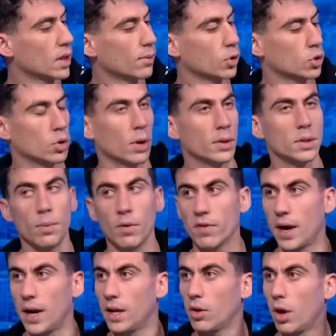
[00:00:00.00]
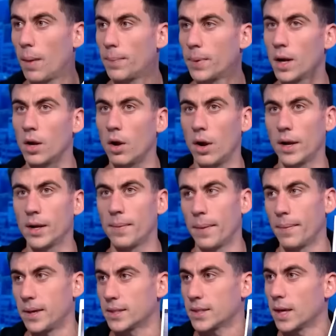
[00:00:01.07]
was going on the TV
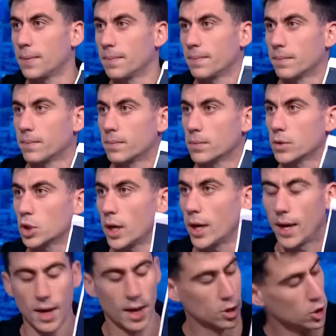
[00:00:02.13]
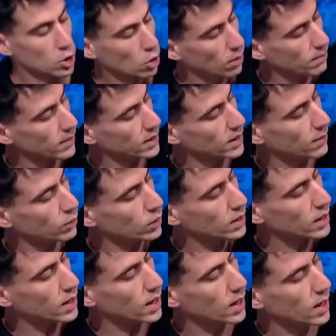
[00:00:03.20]
to see them, and it's like they showed us
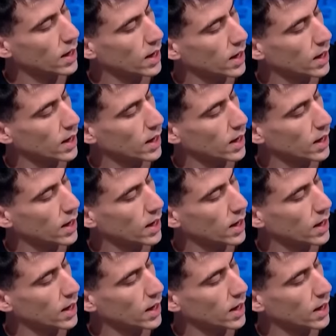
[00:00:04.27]
not